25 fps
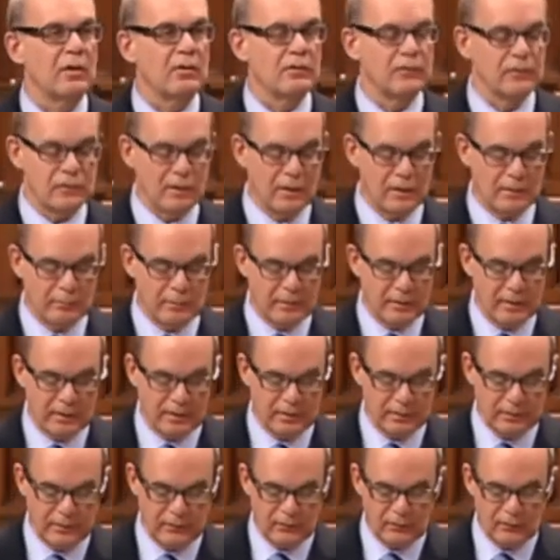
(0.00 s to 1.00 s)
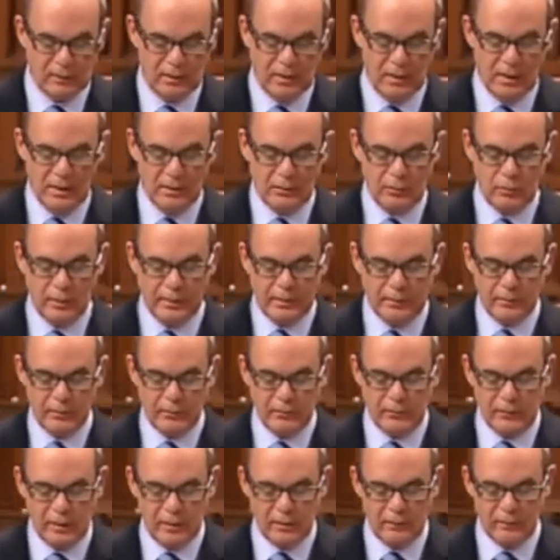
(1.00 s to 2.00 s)
signed by at least
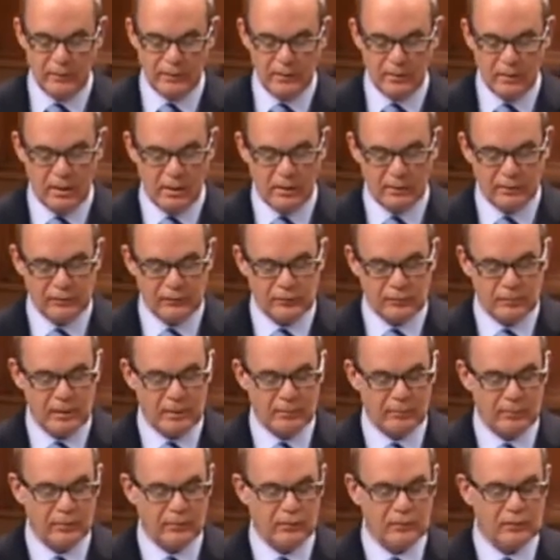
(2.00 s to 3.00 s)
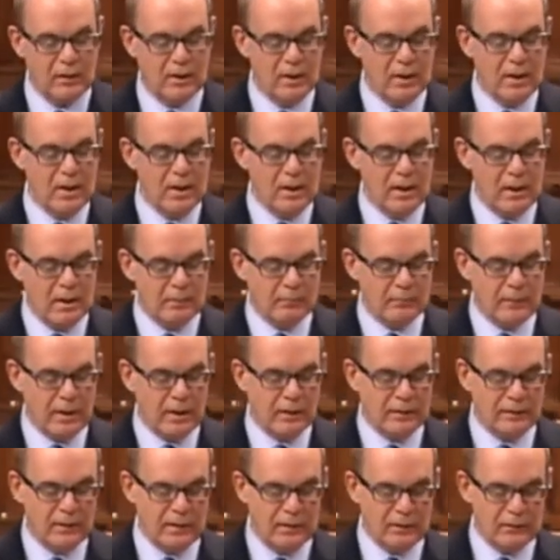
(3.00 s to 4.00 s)
20% of the caucus members, and
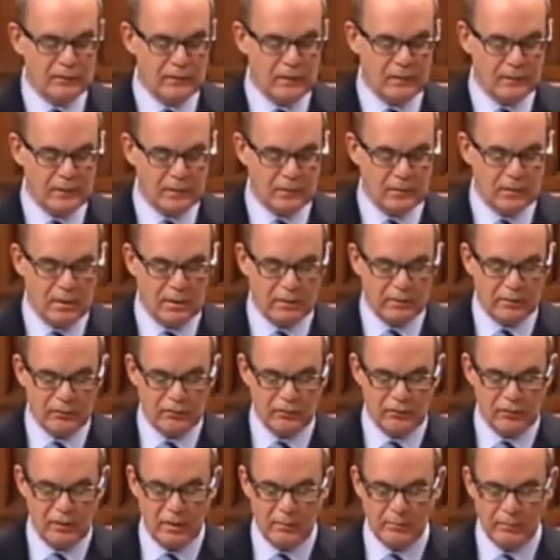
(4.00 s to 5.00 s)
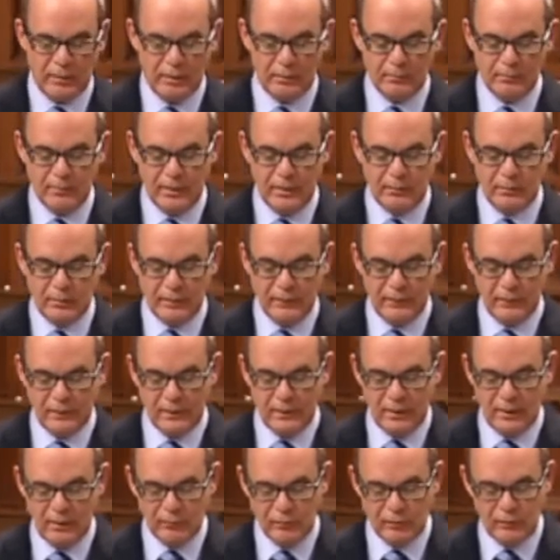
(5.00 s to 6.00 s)
mandates that the caucus chair make public the
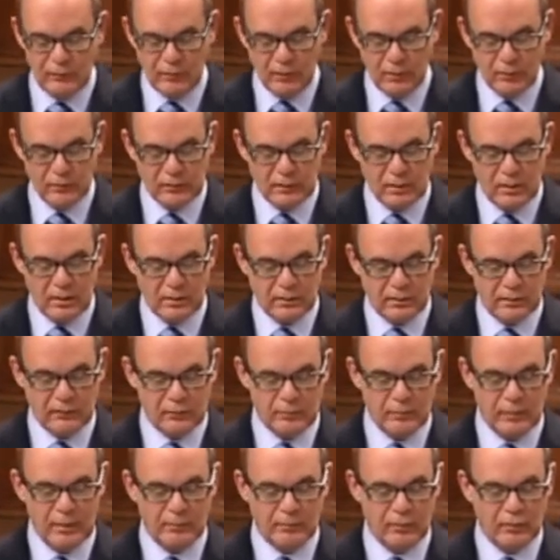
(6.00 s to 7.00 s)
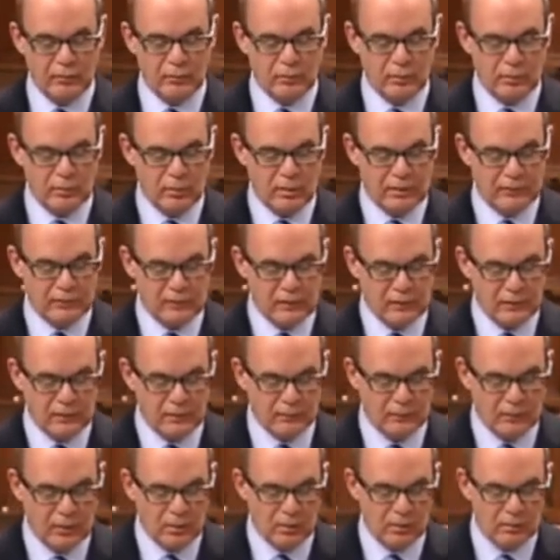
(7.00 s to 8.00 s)
names of those caucus members requesting the
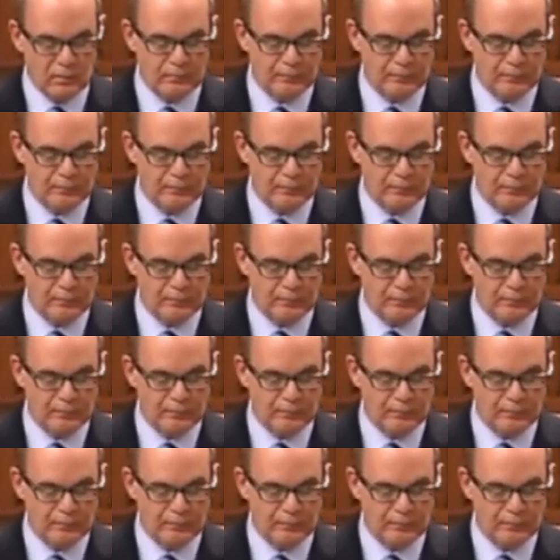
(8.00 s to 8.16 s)
vote.